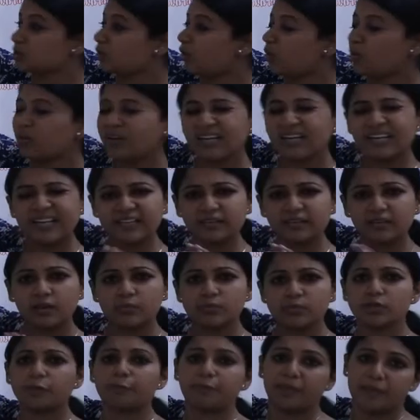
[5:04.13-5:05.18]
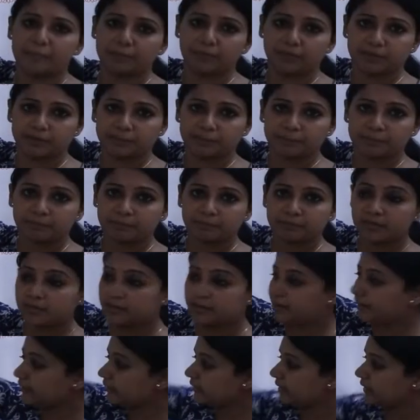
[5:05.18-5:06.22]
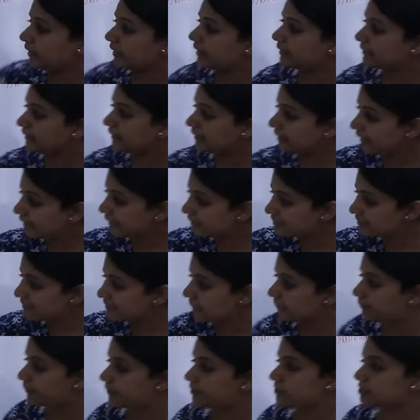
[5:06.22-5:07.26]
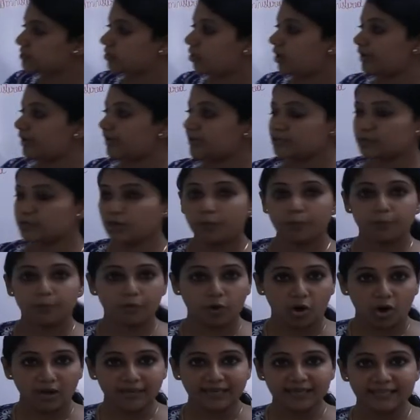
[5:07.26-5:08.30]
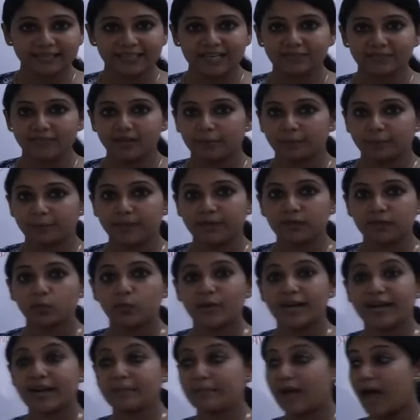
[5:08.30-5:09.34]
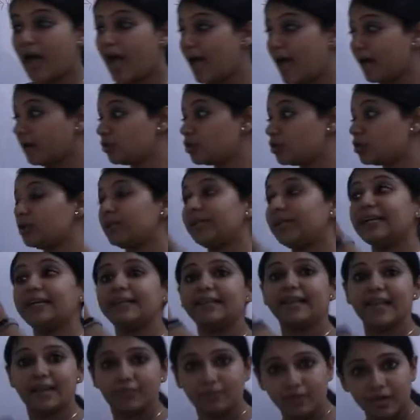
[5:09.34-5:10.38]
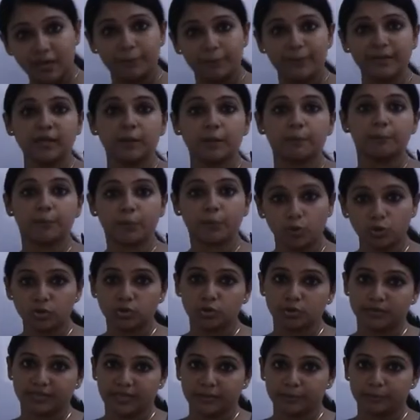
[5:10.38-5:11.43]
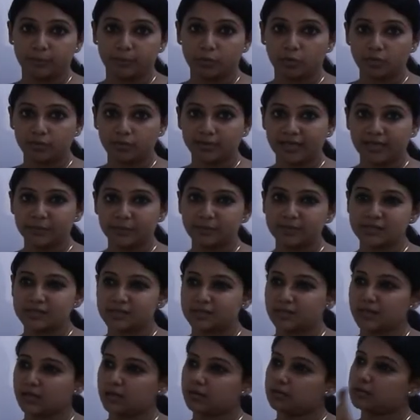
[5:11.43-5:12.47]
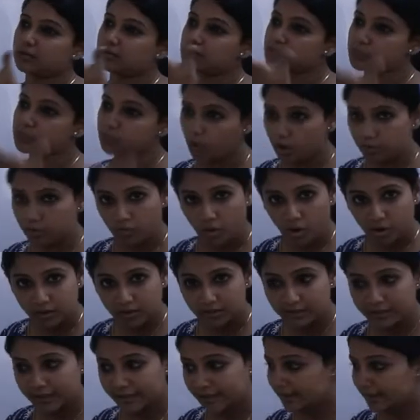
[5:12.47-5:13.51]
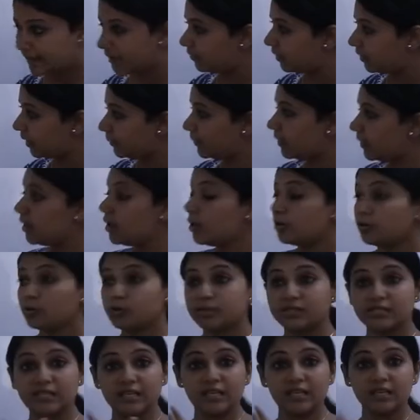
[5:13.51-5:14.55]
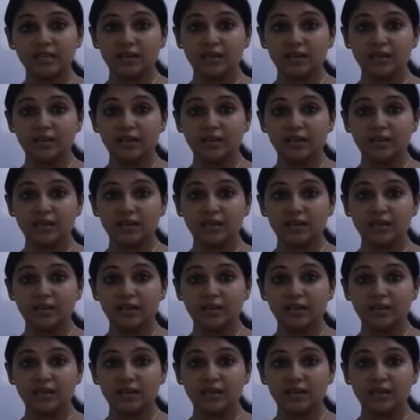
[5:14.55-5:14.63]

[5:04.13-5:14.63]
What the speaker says: only in terms of paper, right? The next step is called as your product development, where I'm actually developing a prototype. Prototype is like a small model that I develop to see